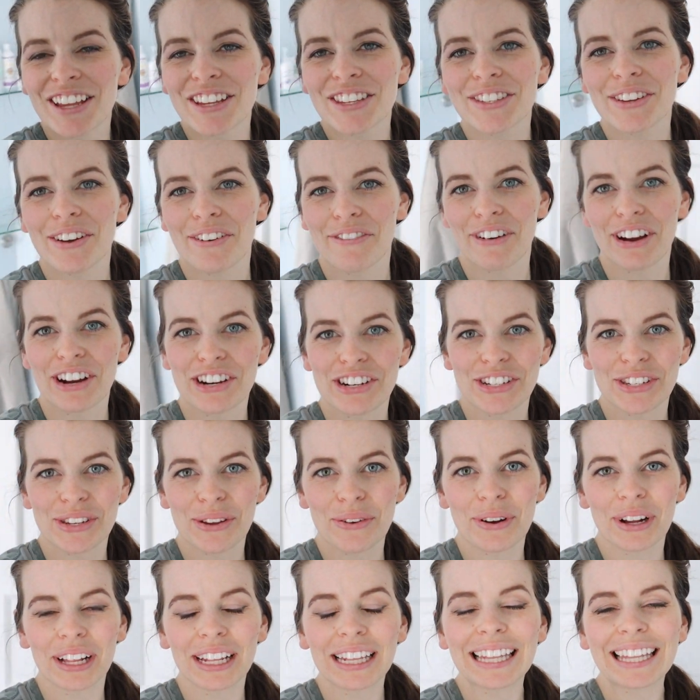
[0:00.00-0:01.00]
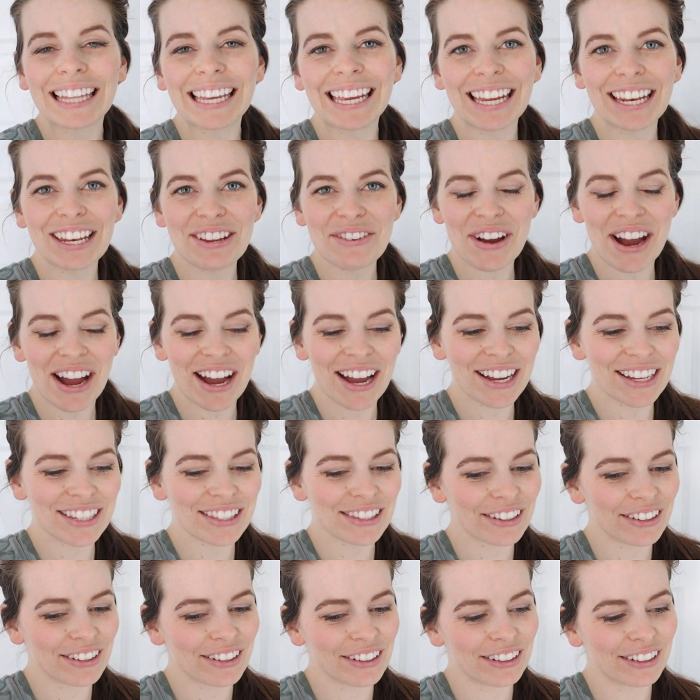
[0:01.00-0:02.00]
So fresh, so clean, you guys.
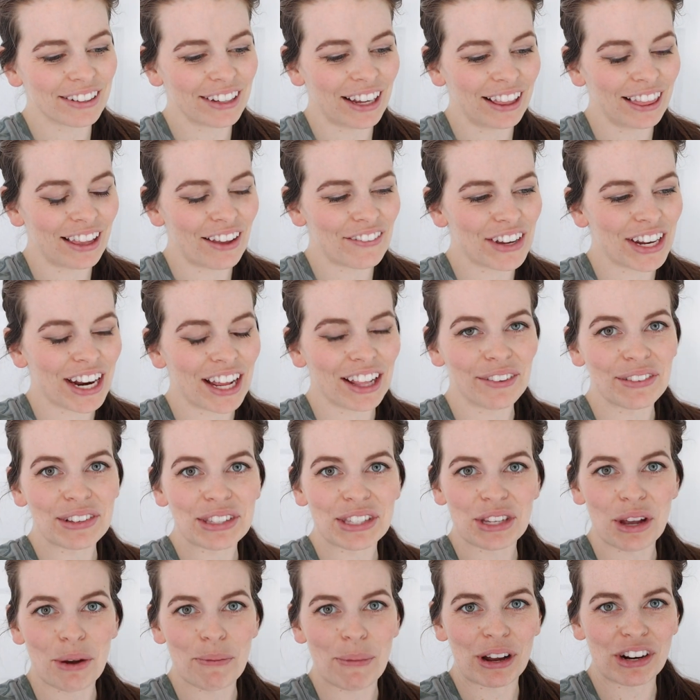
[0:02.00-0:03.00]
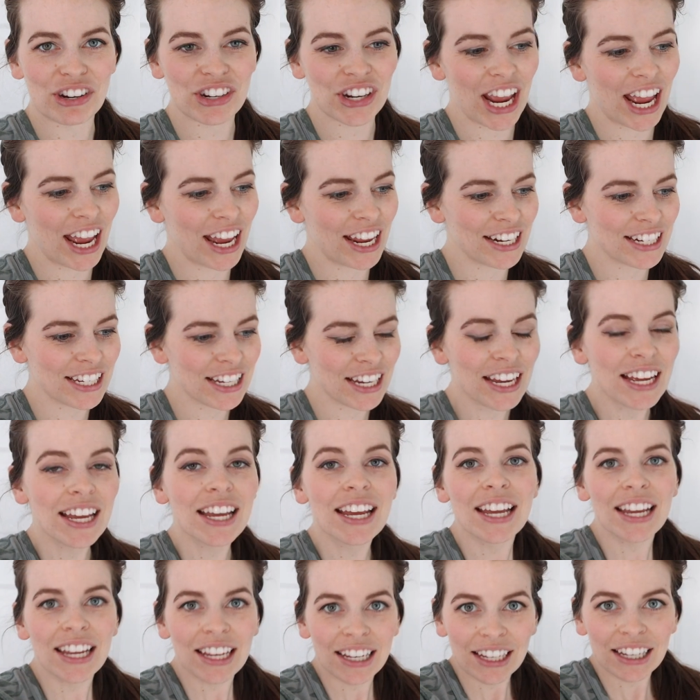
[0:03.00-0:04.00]
Oh, I love it. I love it so much. And
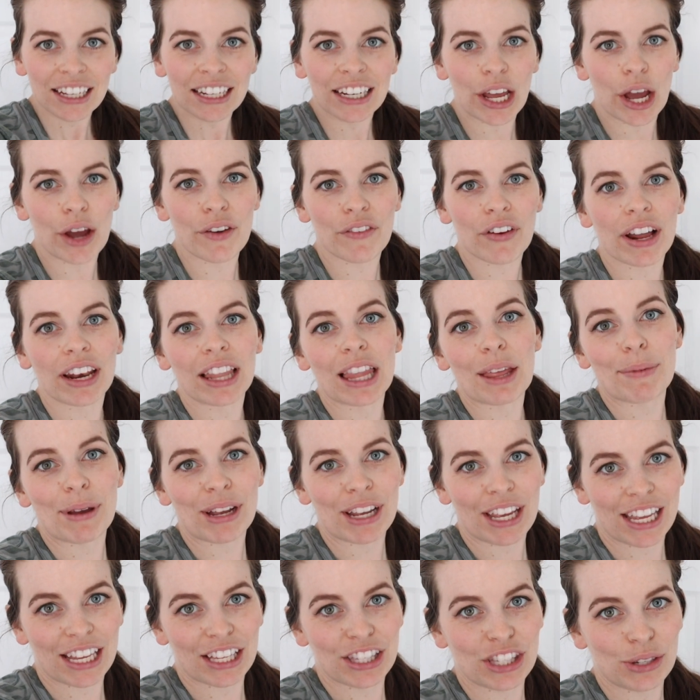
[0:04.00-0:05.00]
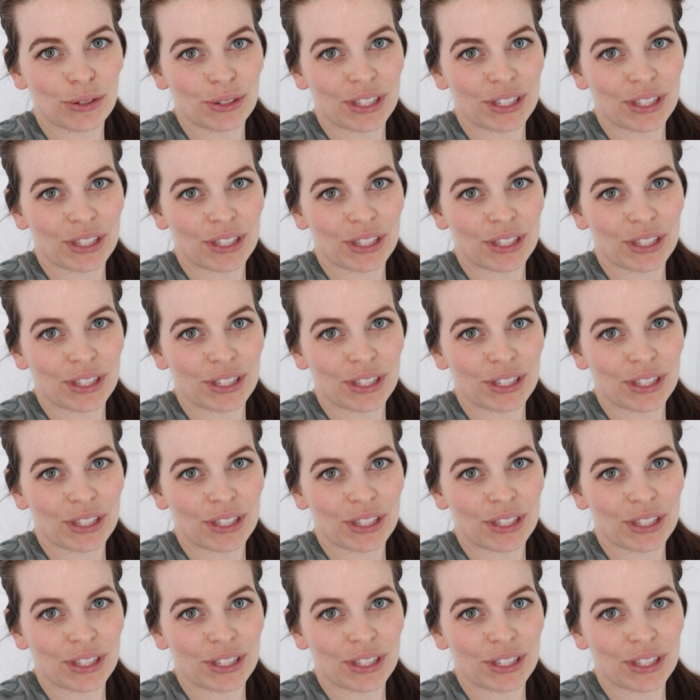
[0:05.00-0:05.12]
now I've got to let my kids